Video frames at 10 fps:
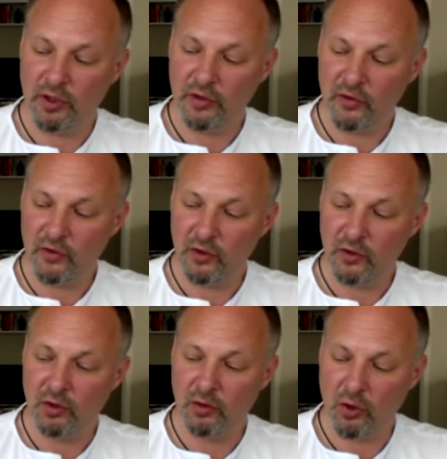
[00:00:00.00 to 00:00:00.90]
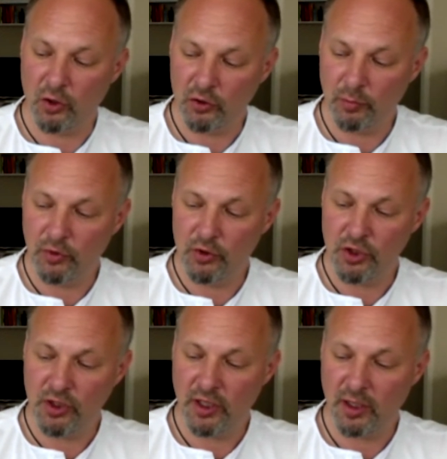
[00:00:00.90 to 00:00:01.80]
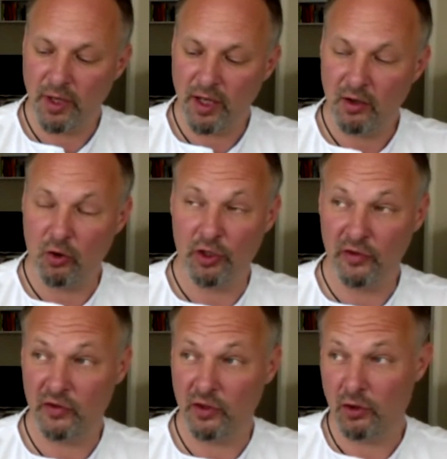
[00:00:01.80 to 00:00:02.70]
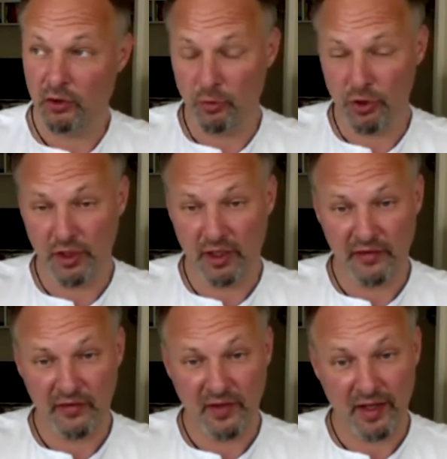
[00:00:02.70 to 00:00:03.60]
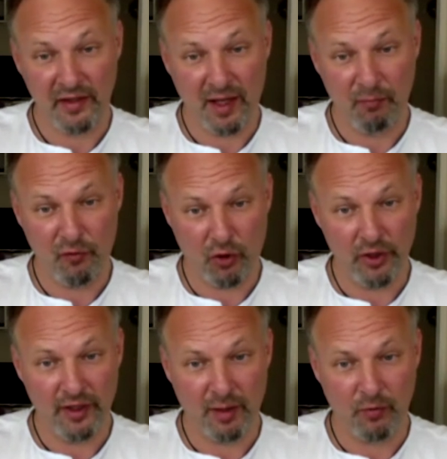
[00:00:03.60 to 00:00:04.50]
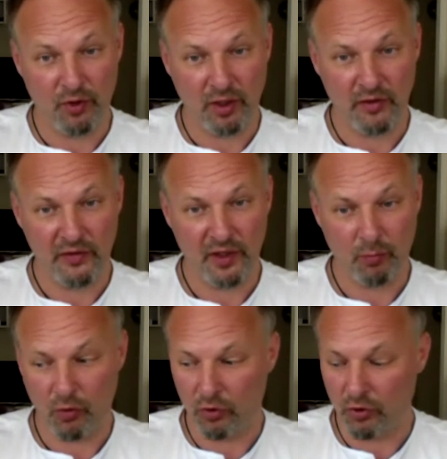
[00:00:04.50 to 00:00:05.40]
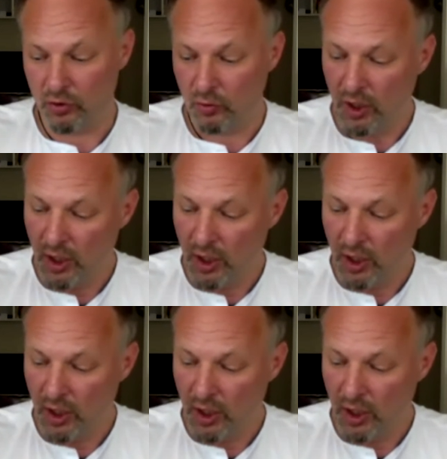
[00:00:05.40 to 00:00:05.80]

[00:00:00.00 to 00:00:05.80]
this is the contribution that I make, or this is the contribution that I signed up for, that I said I'm going to do.